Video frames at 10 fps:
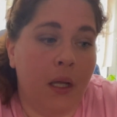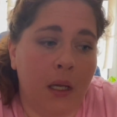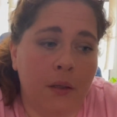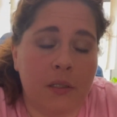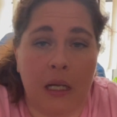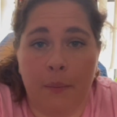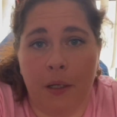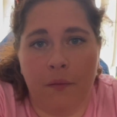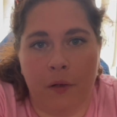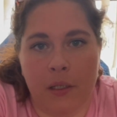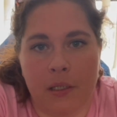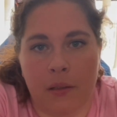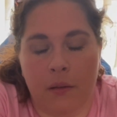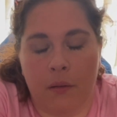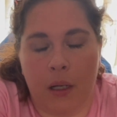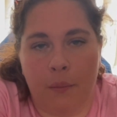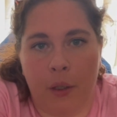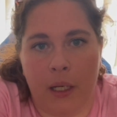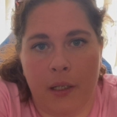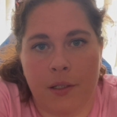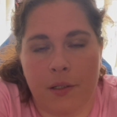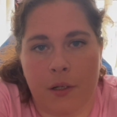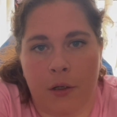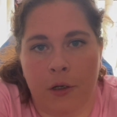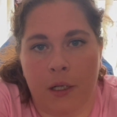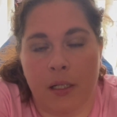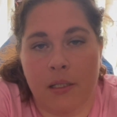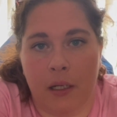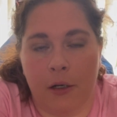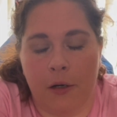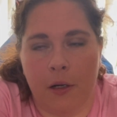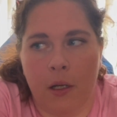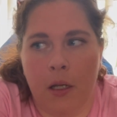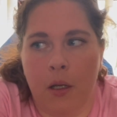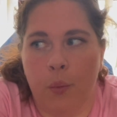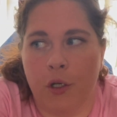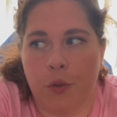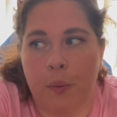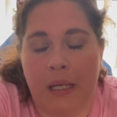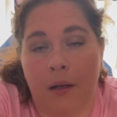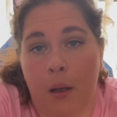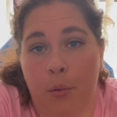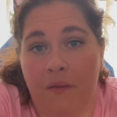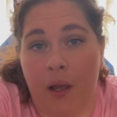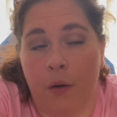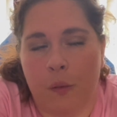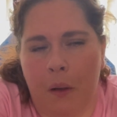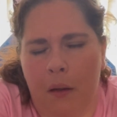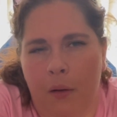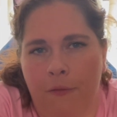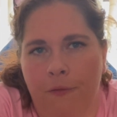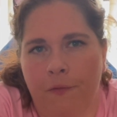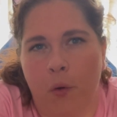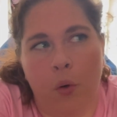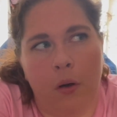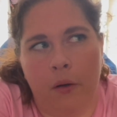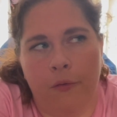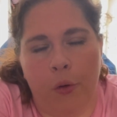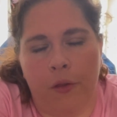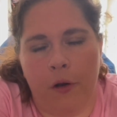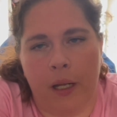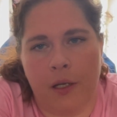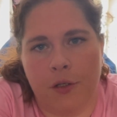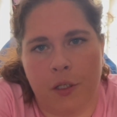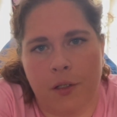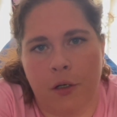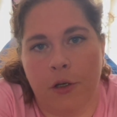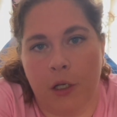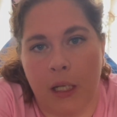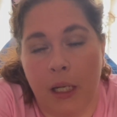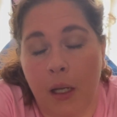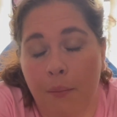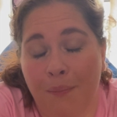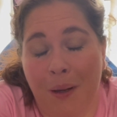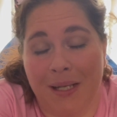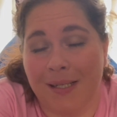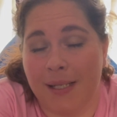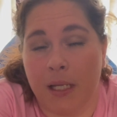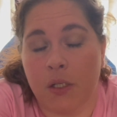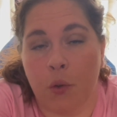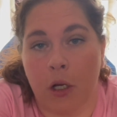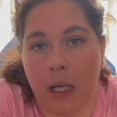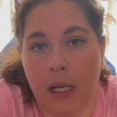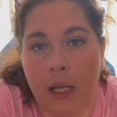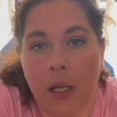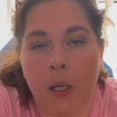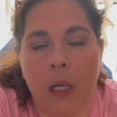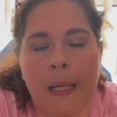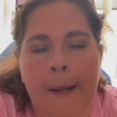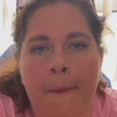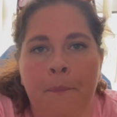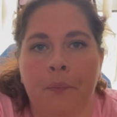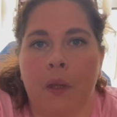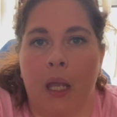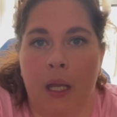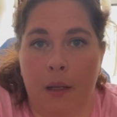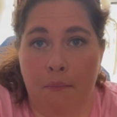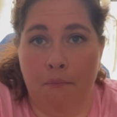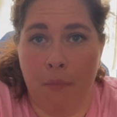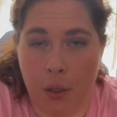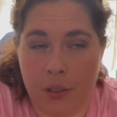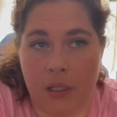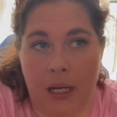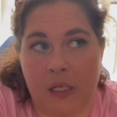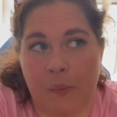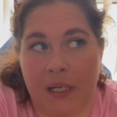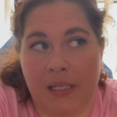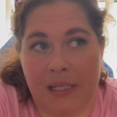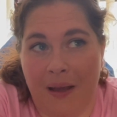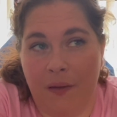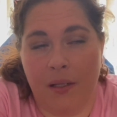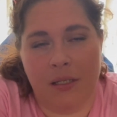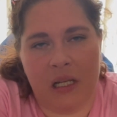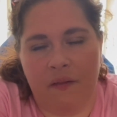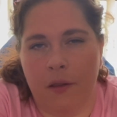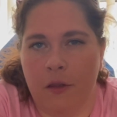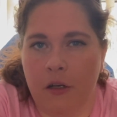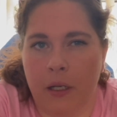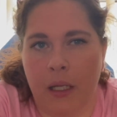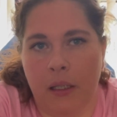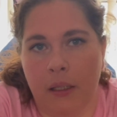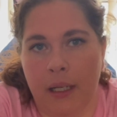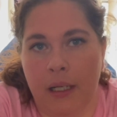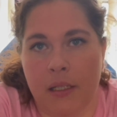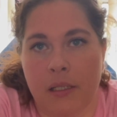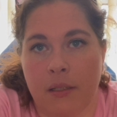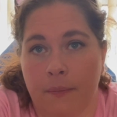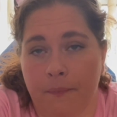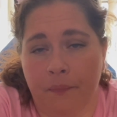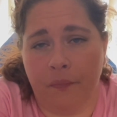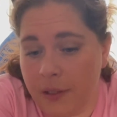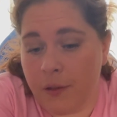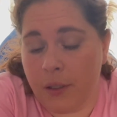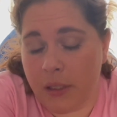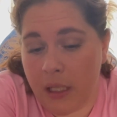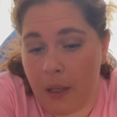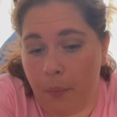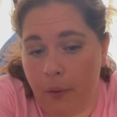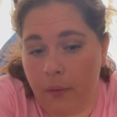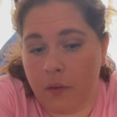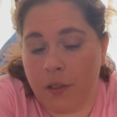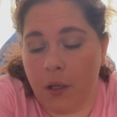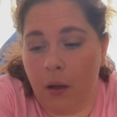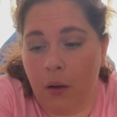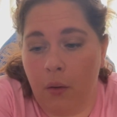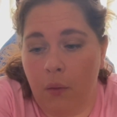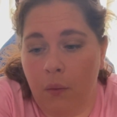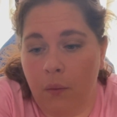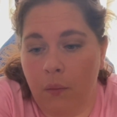it'll tide me over until I'm ready to start cooking dinner, which will be in a couple of hours, probably around 4 or 4:30. I usually start cooking. By 6, we're eating. And most nights by 7:30 at the latest, kids are asleep. So